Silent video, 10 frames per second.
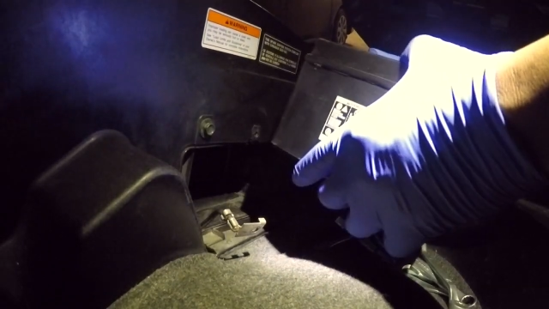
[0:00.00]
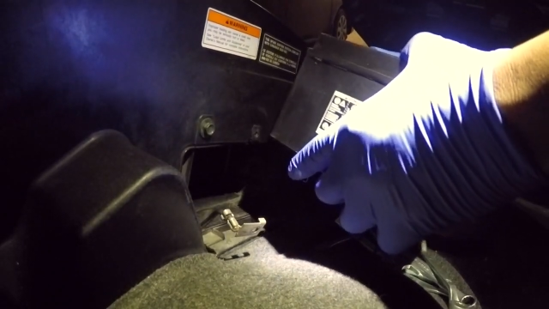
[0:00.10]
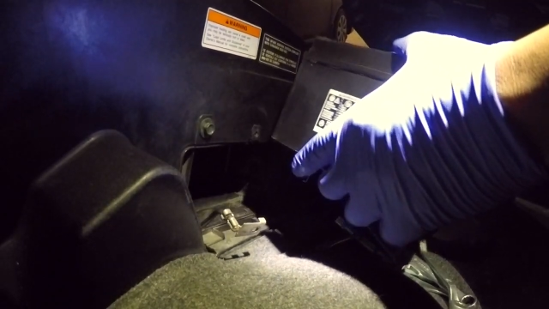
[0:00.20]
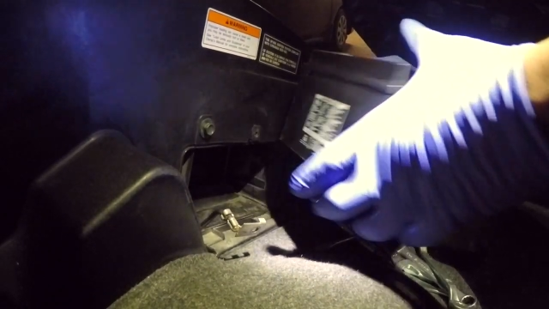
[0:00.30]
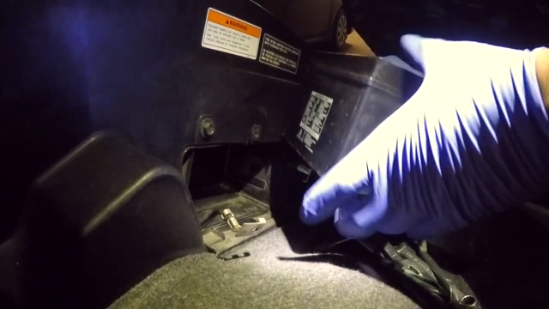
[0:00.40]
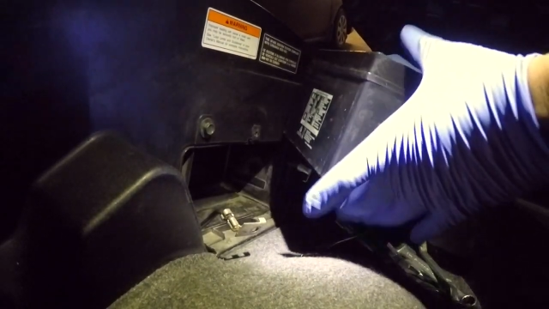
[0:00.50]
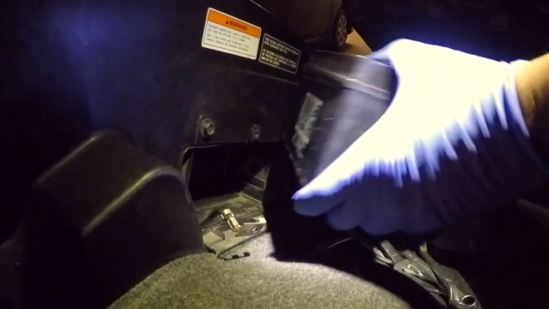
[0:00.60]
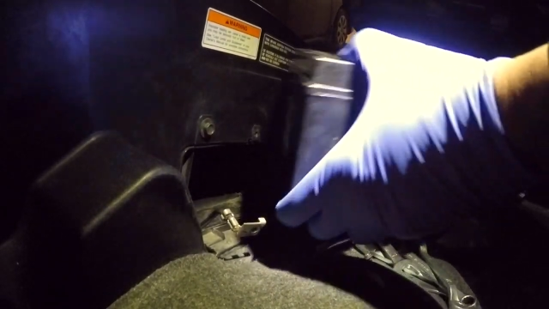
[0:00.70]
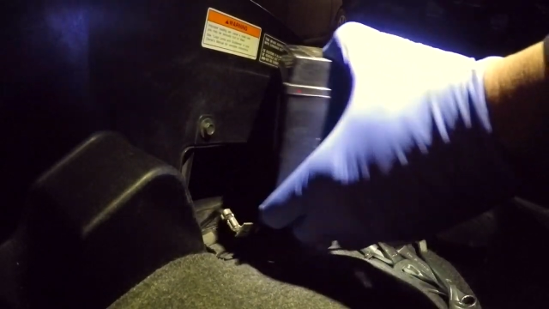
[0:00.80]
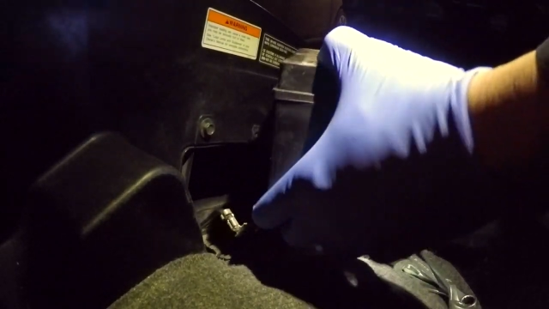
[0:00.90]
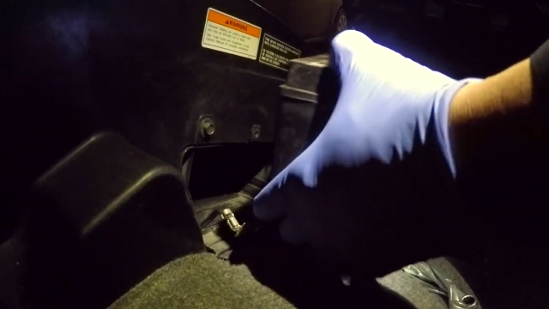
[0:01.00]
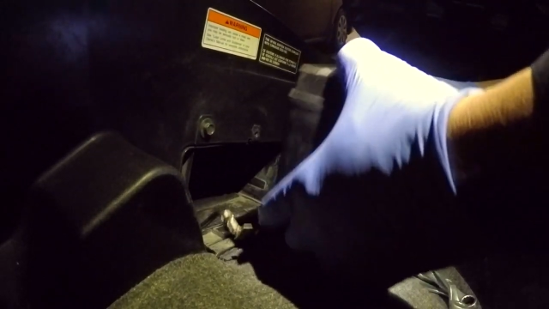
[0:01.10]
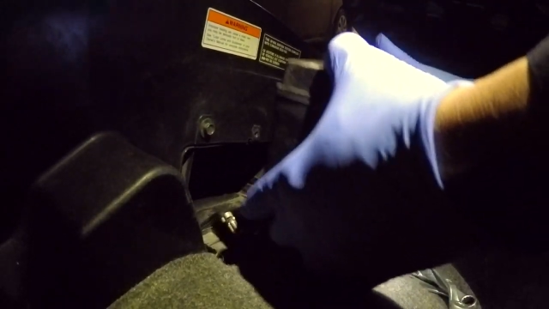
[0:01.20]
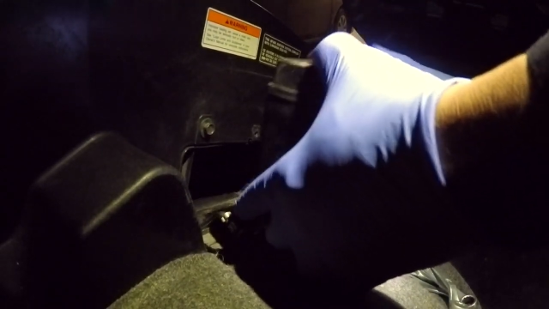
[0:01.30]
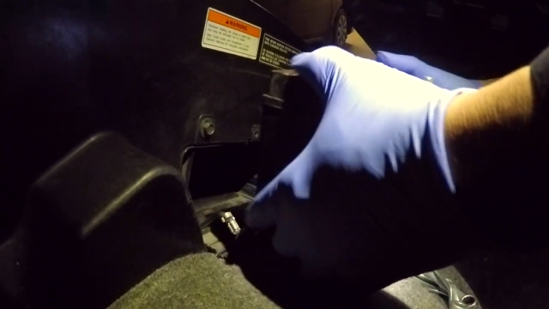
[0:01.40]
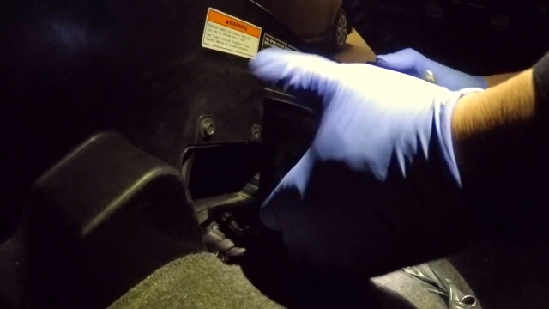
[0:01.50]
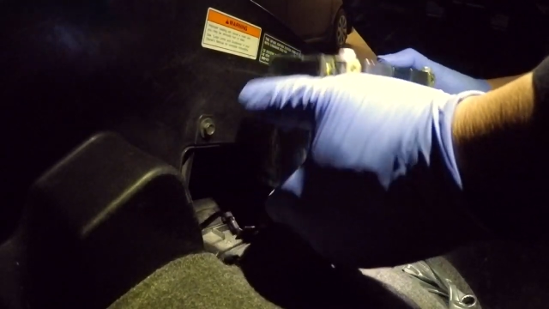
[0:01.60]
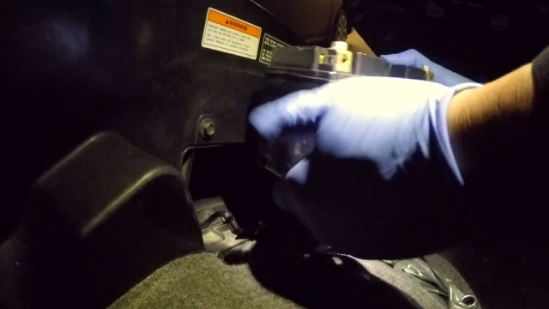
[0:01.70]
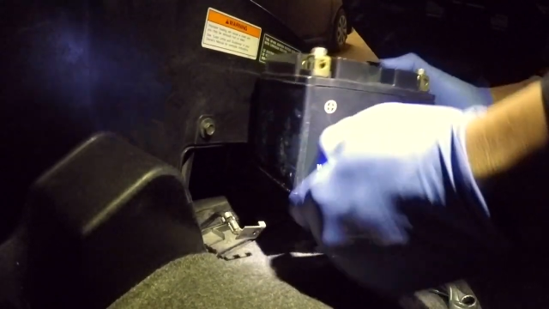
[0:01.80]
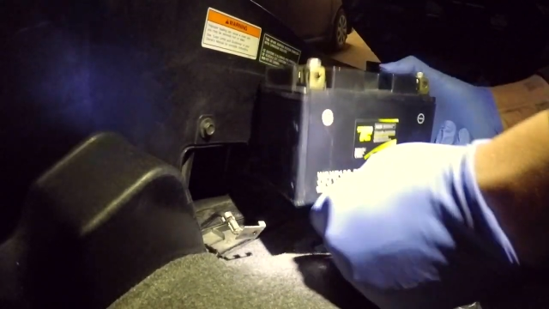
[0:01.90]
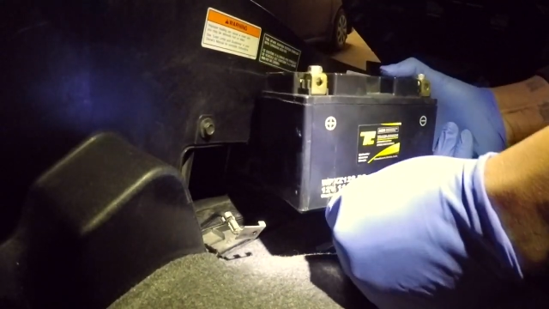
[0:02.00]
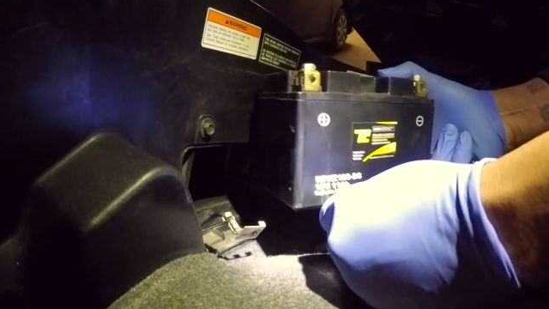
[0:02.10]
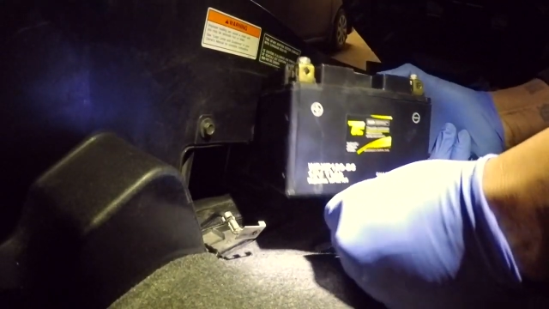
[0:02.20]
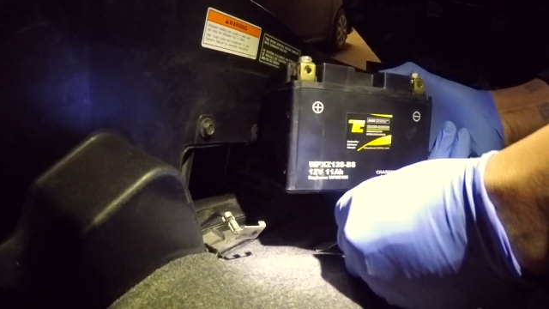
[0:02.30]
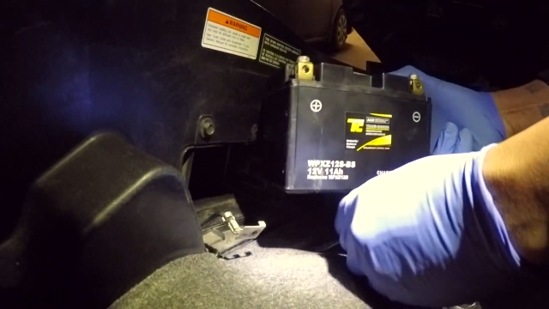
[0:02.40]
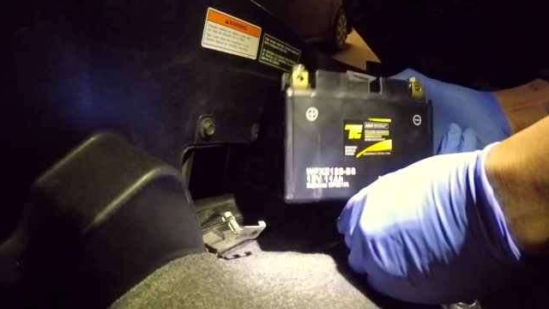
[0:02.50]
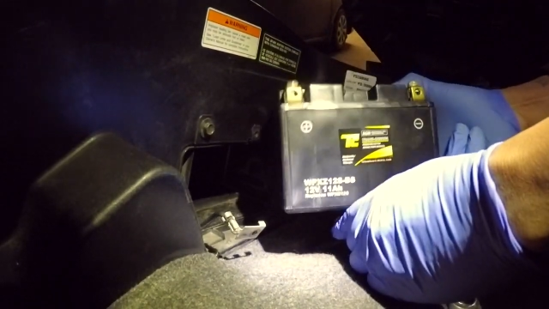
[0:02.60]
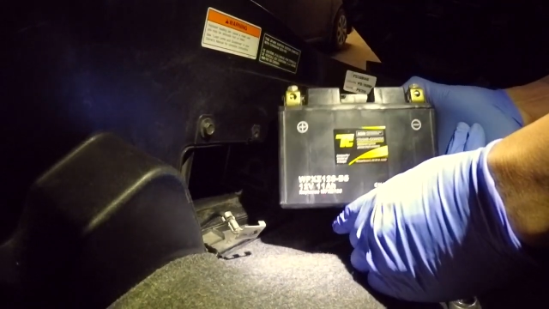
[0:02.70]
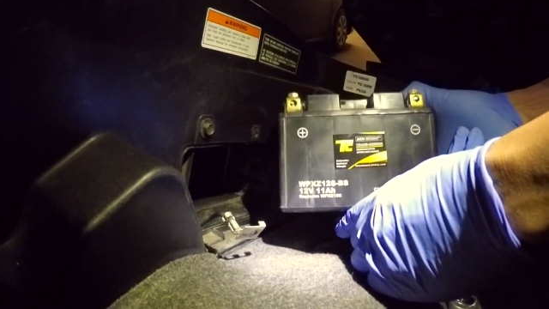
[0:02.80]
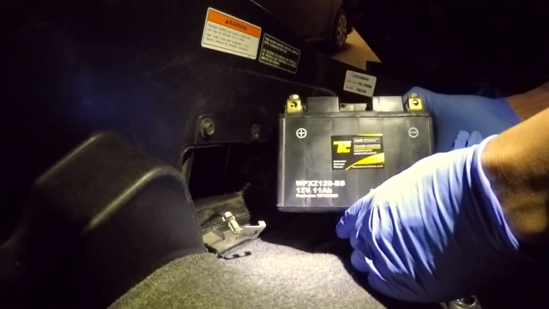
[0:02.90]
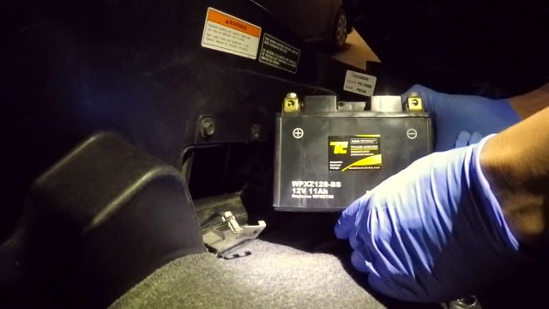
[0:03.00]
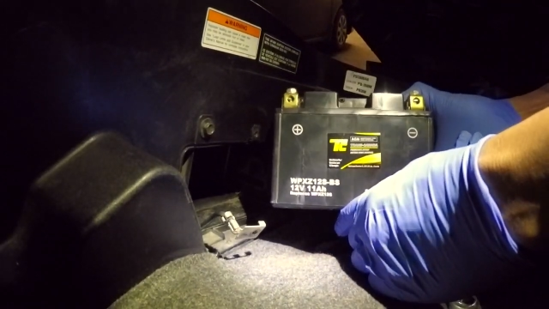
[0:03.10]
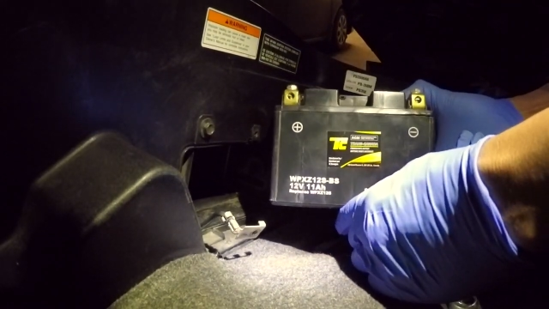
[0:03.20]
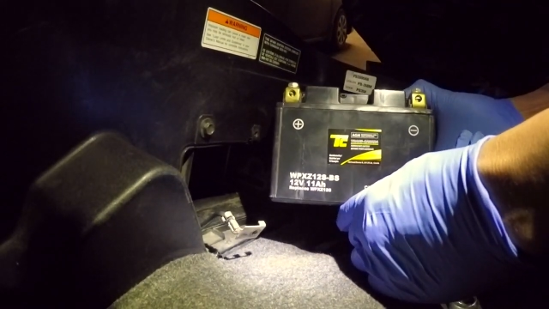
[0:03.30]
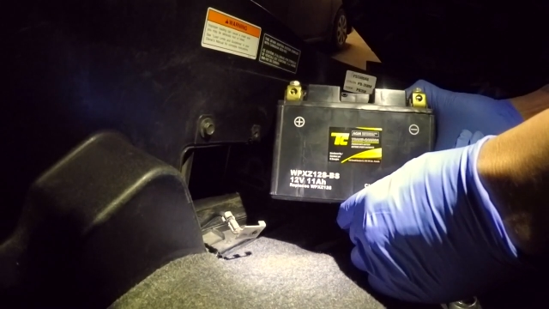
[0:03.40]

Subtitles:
[unreadable: no face in view]